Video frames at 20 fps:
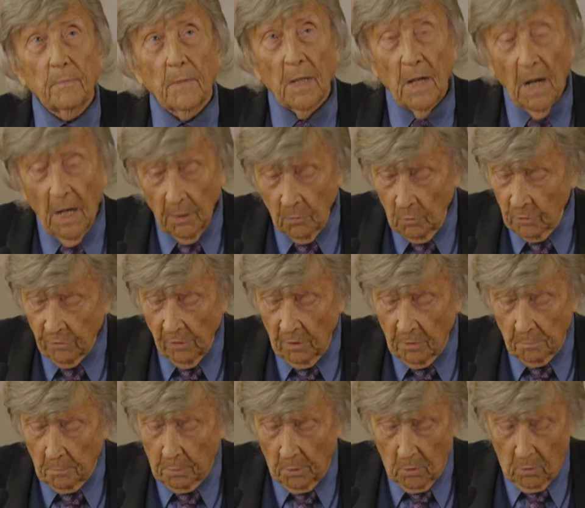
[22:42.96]
I was
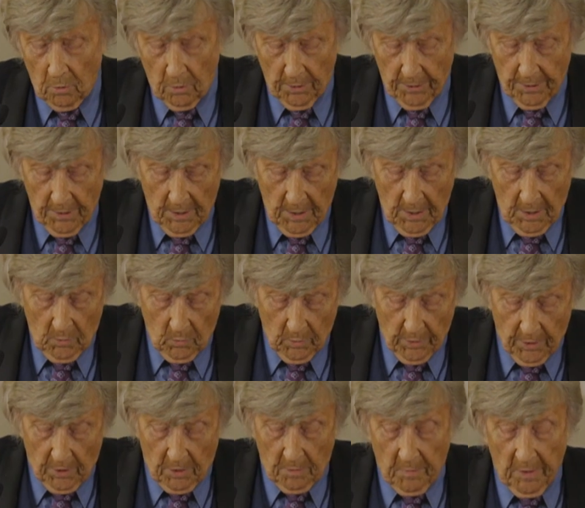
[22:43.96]
on board with
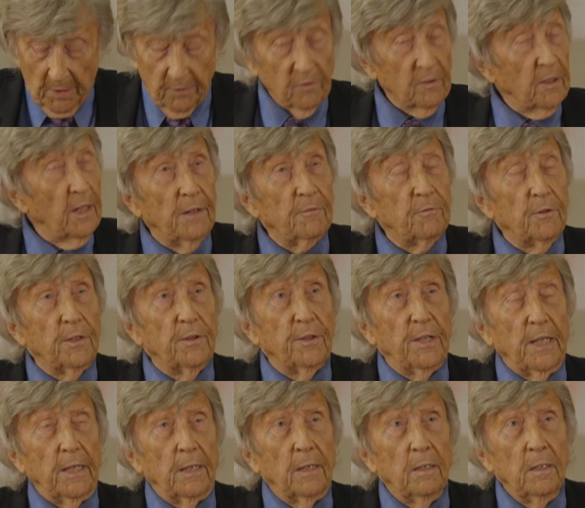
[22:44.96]
almost
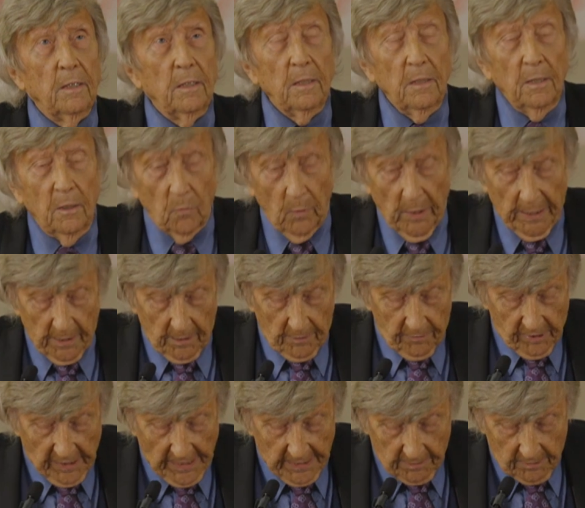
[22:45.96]
everything
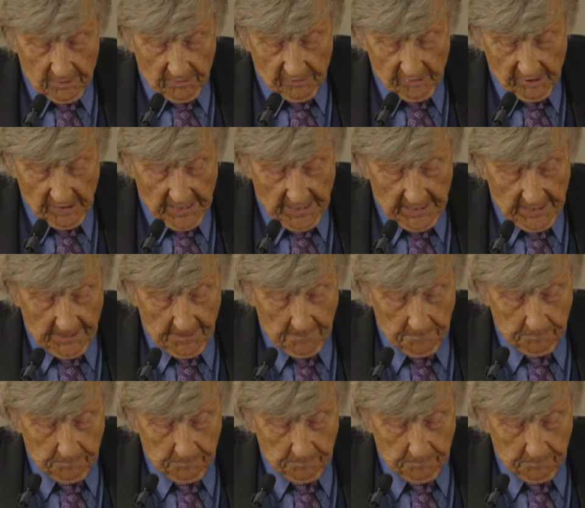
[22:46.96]
Reynolds had to say,